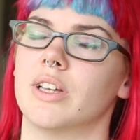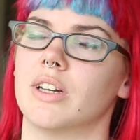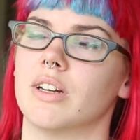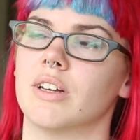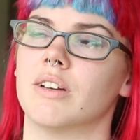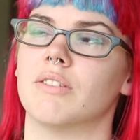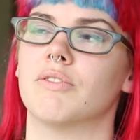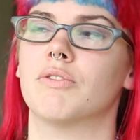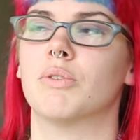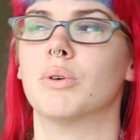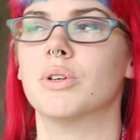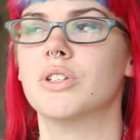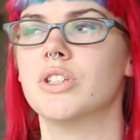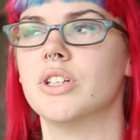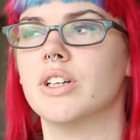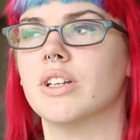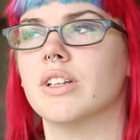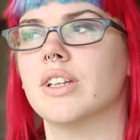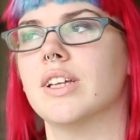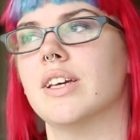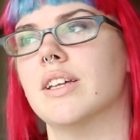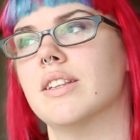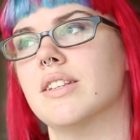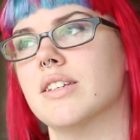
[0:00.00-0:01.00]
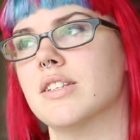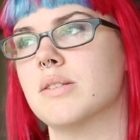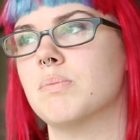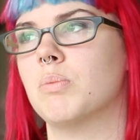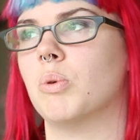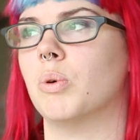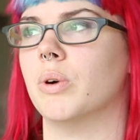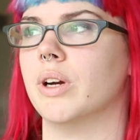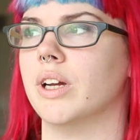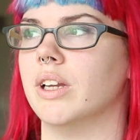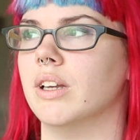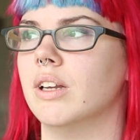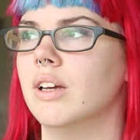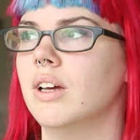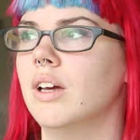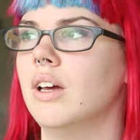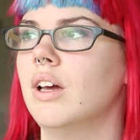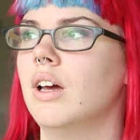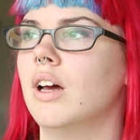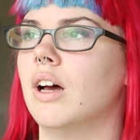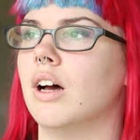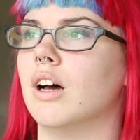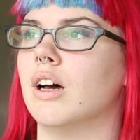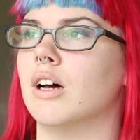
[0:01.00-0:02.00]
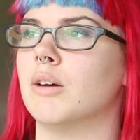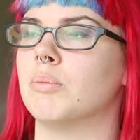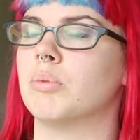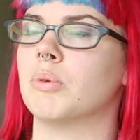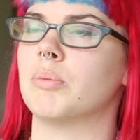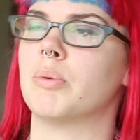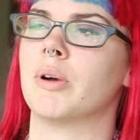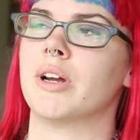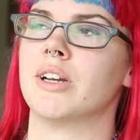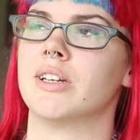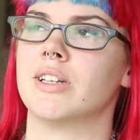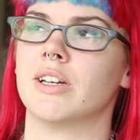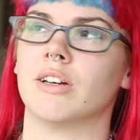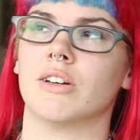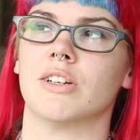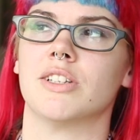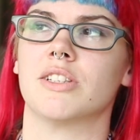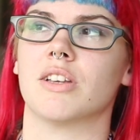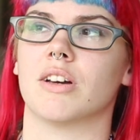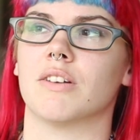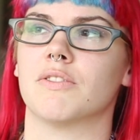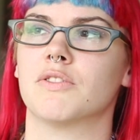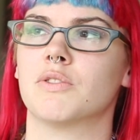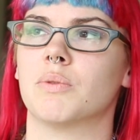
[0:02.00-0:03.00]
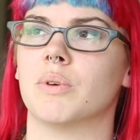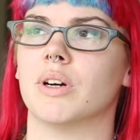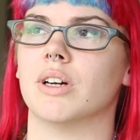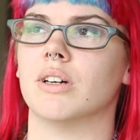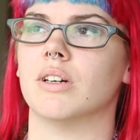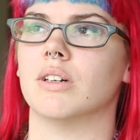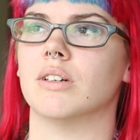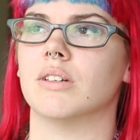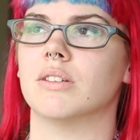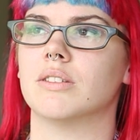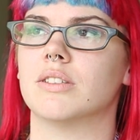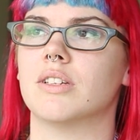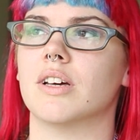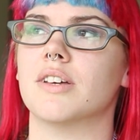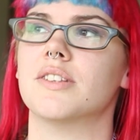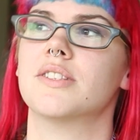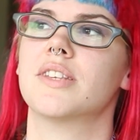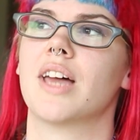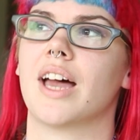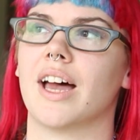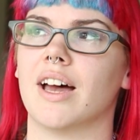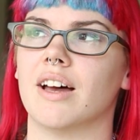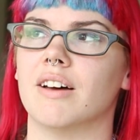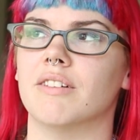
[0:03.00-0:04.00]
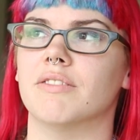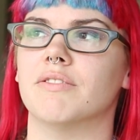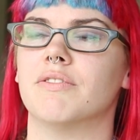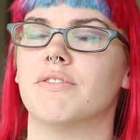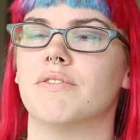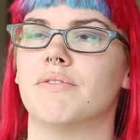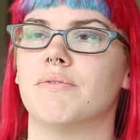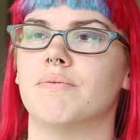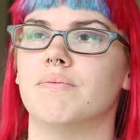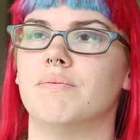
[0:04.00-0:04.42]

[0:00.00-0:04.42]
And unfortunately, at this point, proprietary software does have,